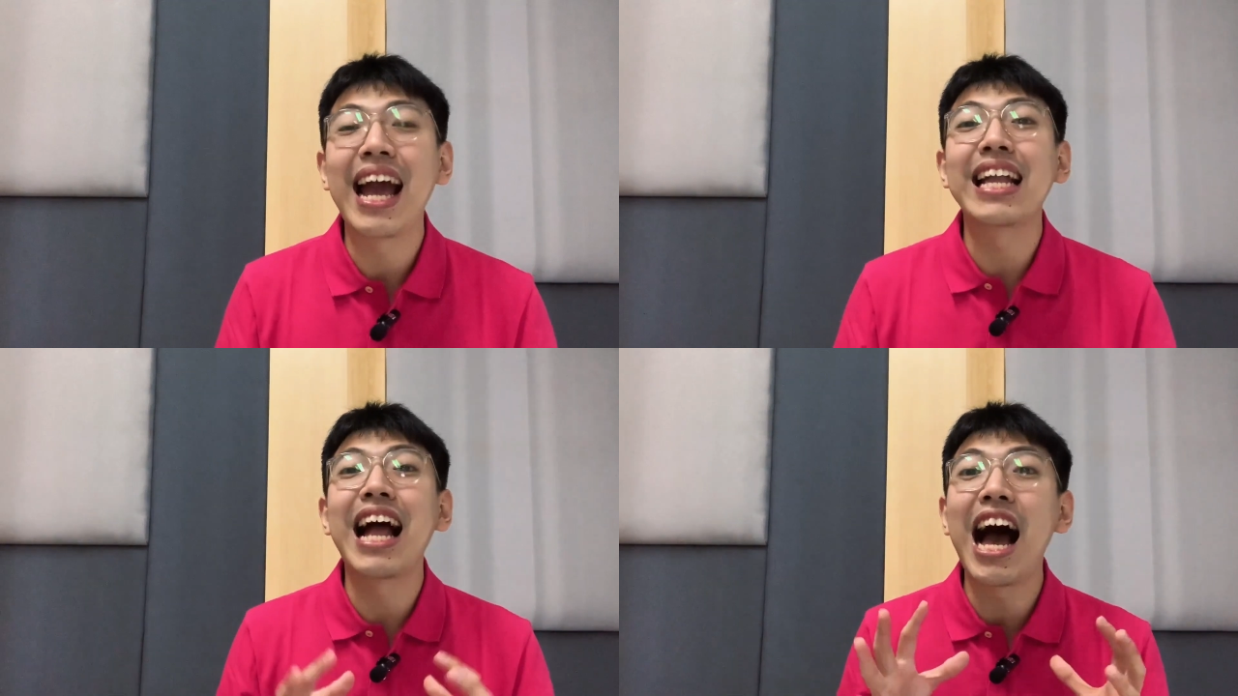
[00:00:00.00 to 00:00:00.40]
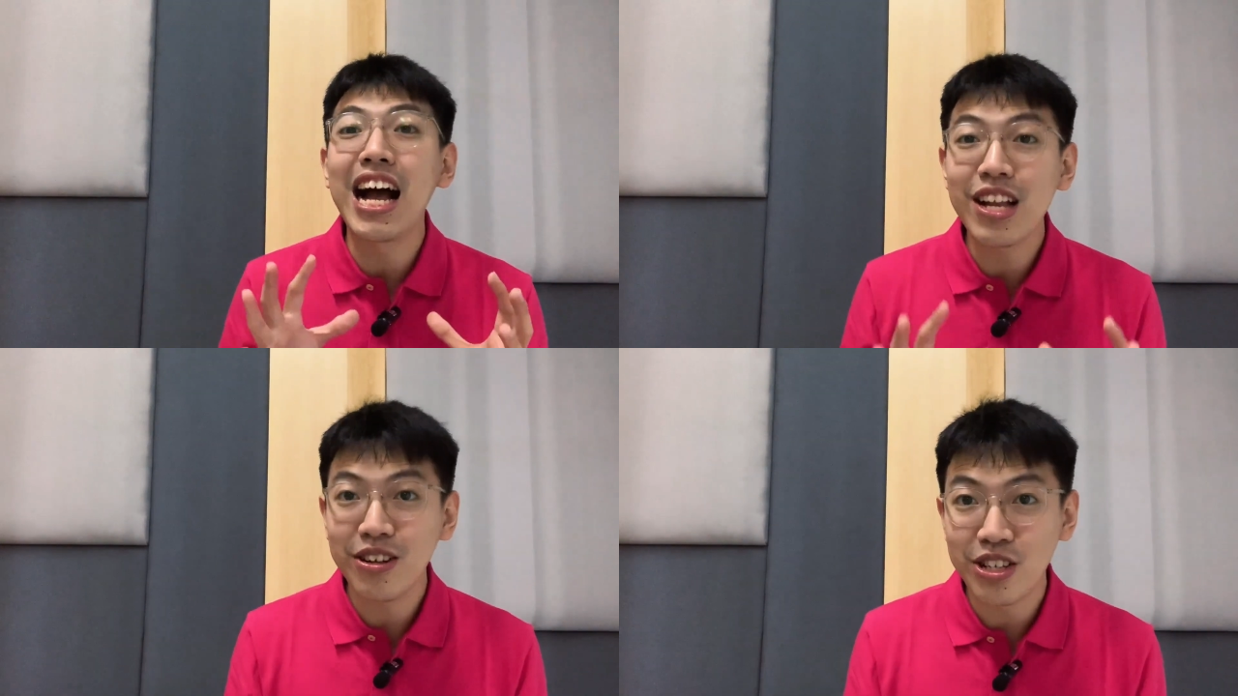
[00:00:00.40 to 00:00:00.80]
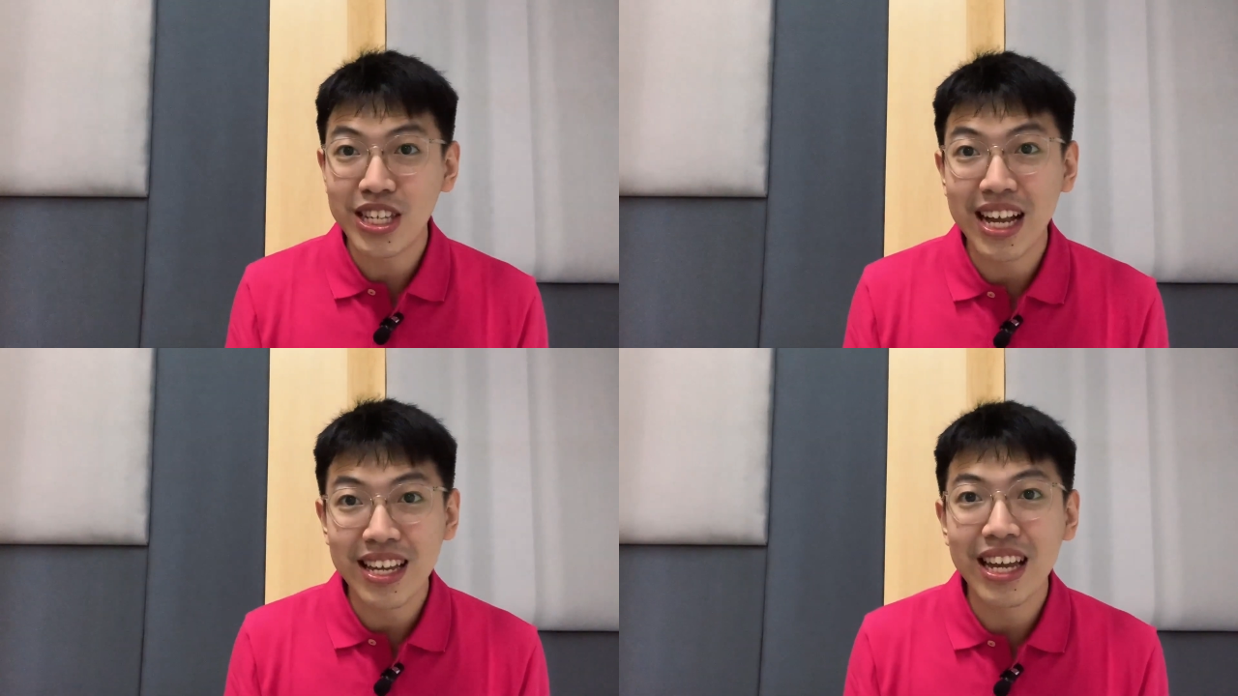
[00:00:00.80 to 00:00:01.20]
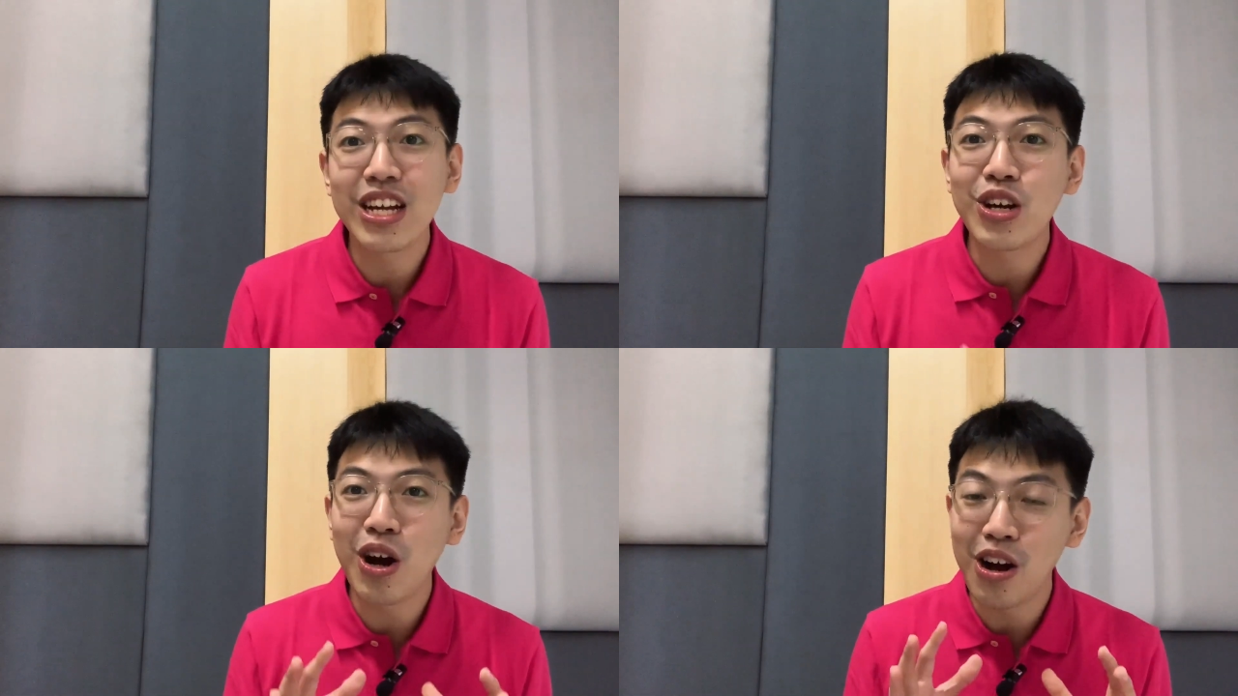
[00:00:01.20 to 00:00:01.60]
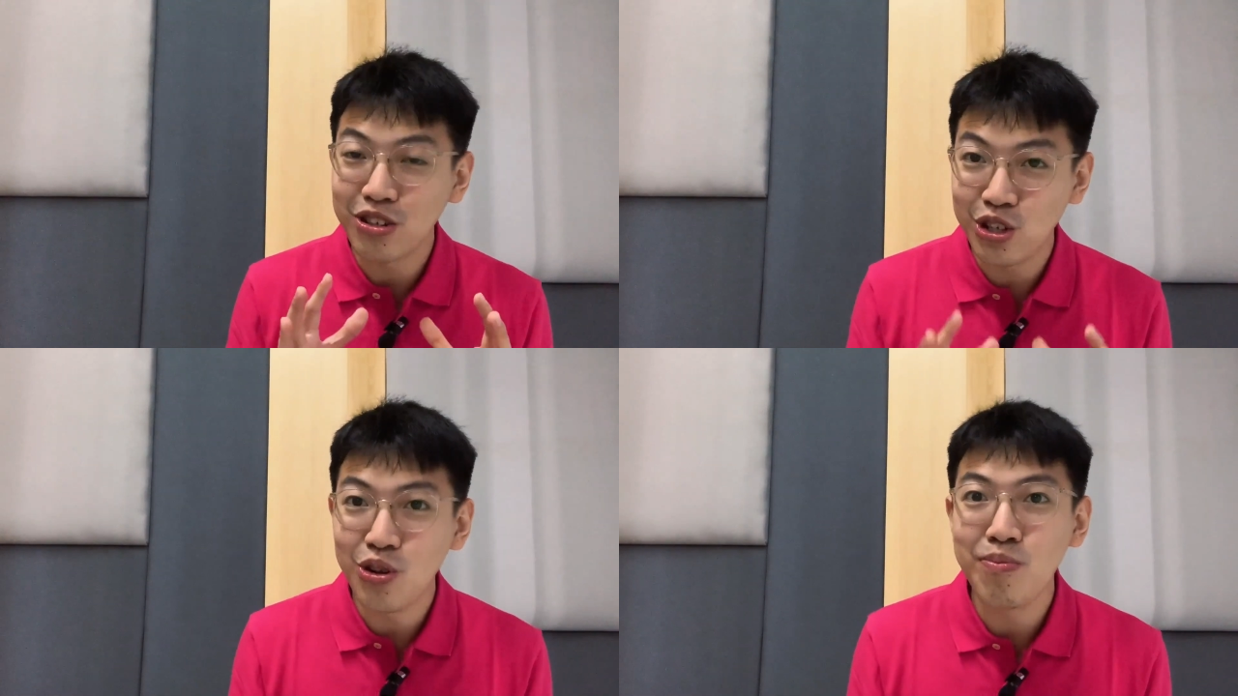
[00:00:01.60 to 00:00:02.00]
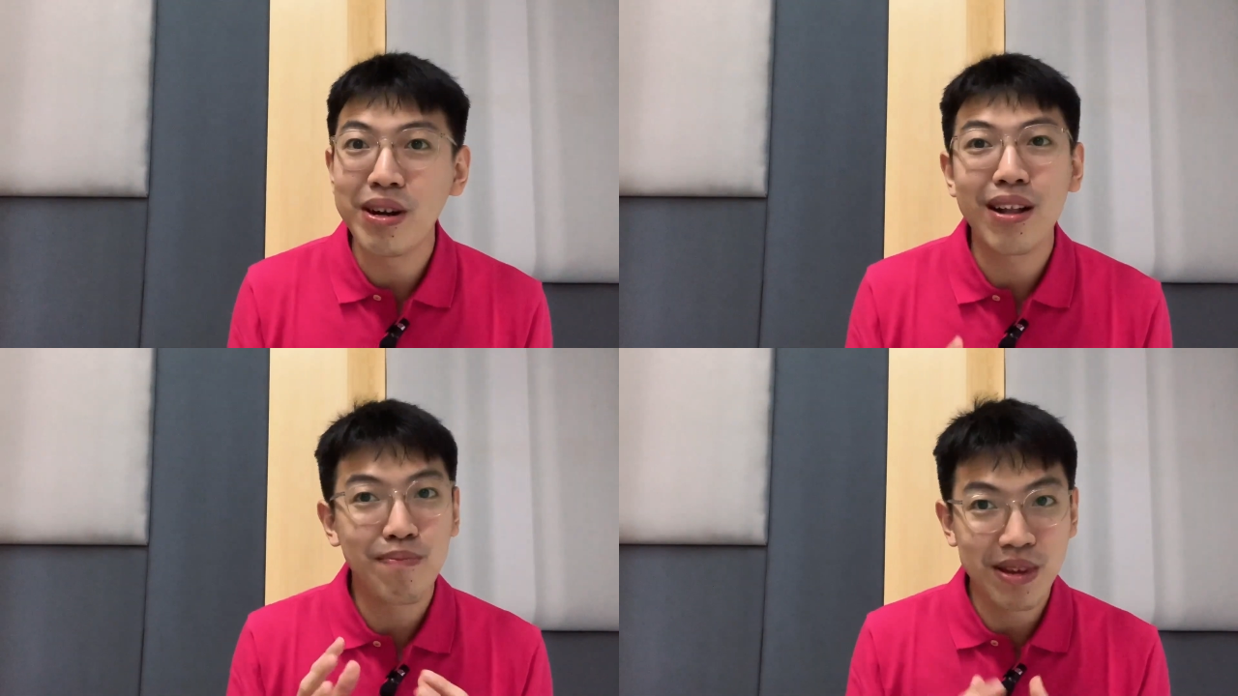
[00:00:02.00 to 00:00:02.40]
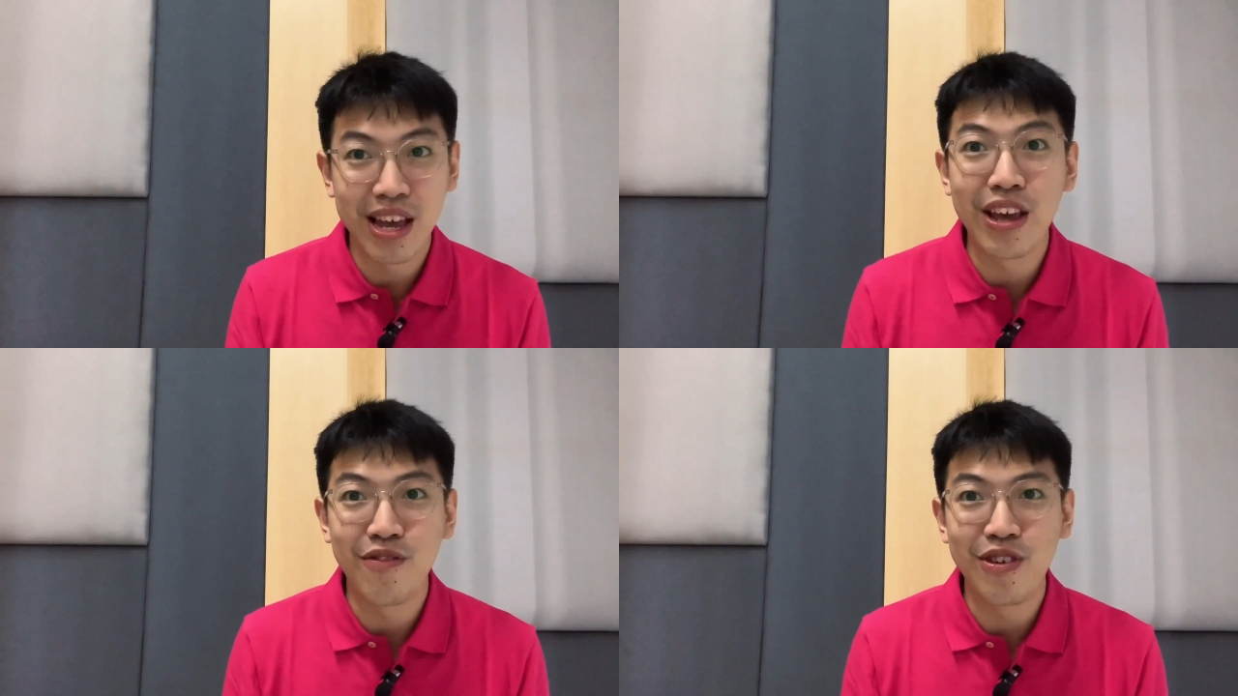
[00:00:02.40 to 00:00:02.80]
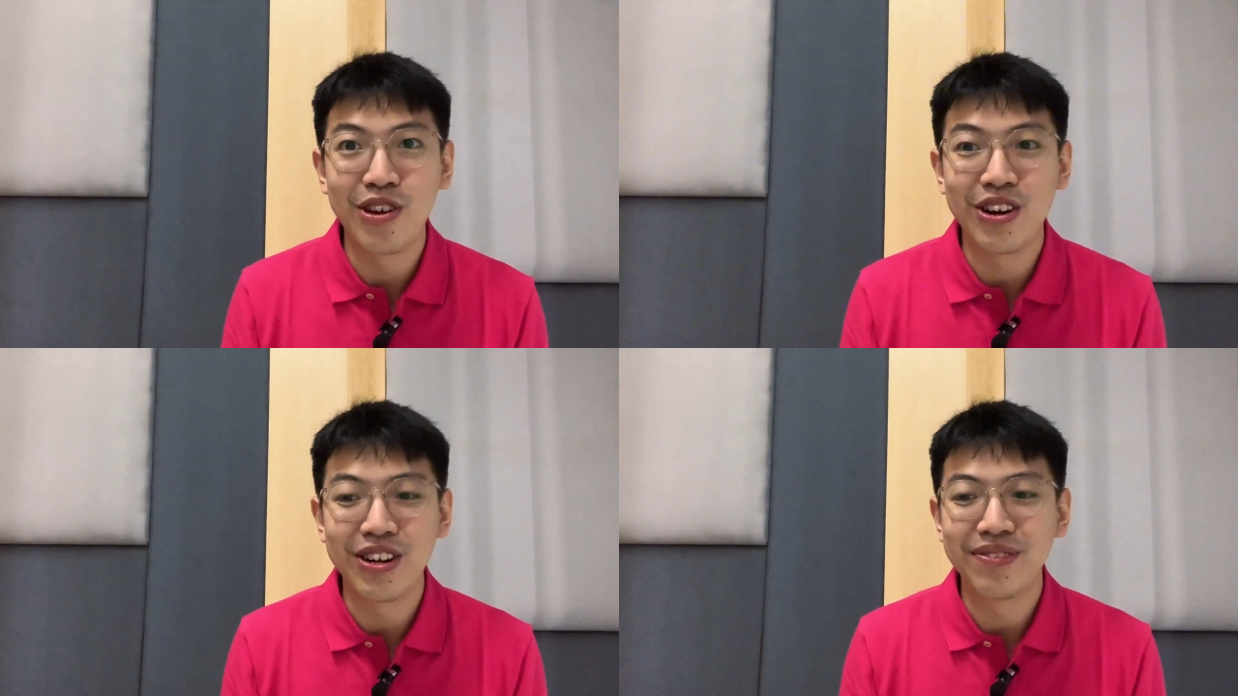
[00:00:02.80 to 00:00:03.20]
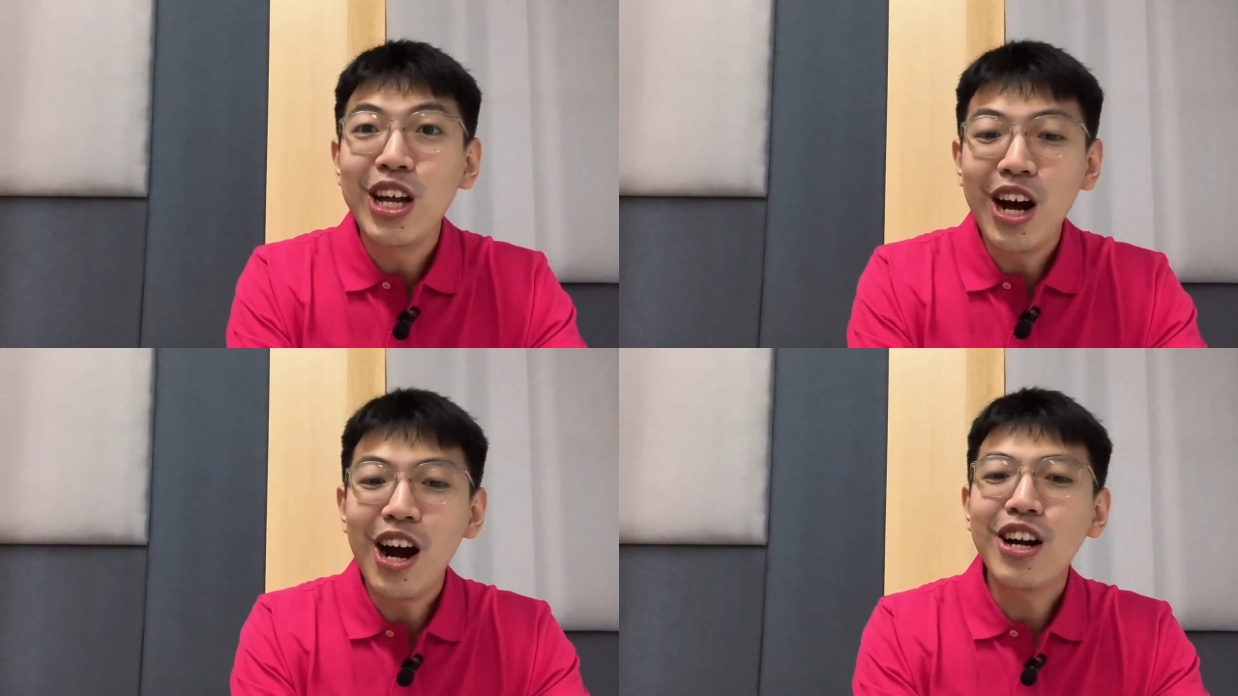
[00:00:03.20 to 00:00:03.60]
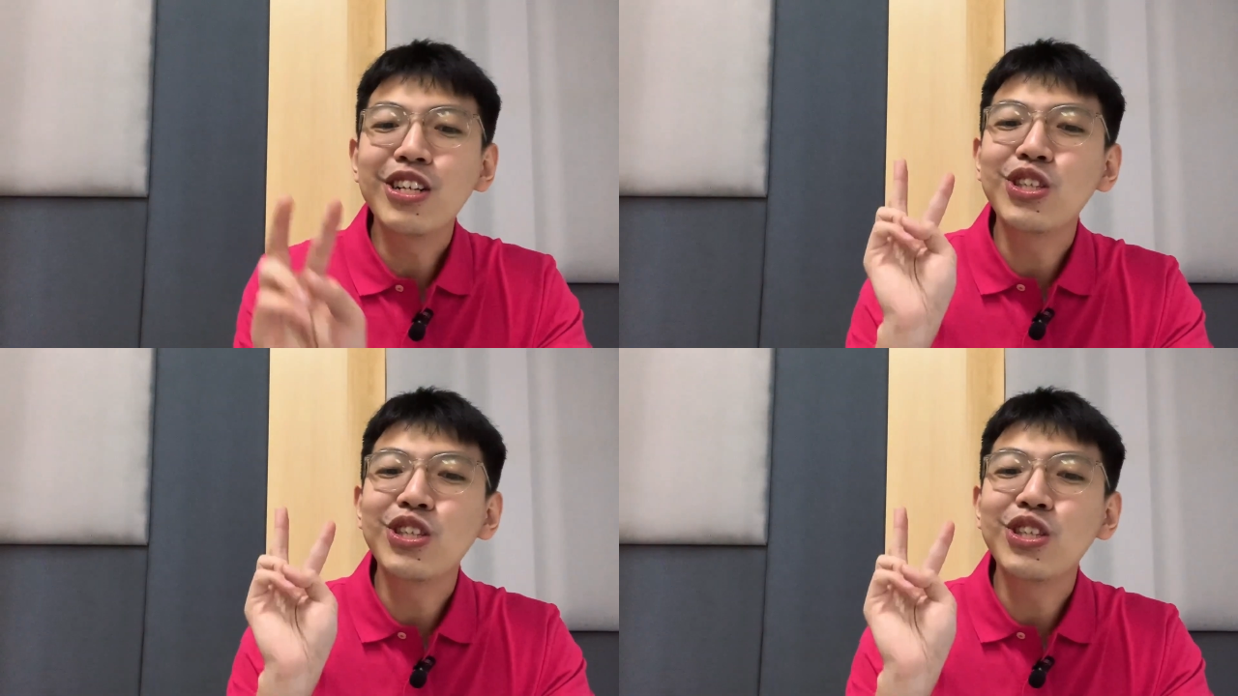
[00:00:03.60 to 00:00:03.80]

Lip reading: and understanding consumer behavior. There are